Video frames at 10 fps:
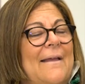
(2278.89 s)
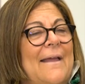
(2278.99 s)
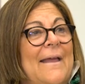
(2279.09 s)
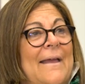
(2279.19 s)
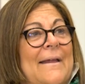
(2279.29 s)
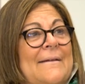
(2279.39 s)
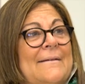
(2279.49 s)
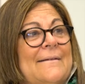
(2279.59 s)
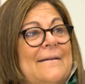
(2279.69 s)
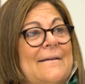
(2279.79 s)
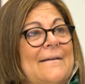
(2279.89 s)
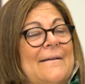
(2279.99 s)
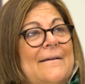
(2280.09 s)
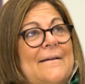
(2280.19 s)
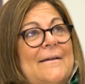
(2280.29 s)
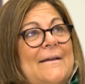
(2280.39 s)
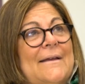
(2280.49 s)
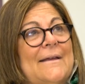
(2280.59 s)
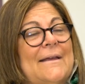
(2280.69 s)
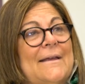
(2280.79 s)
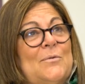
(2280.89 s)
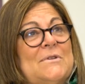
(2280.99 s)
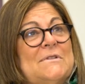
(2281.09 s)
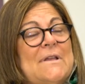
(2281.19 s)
And it was,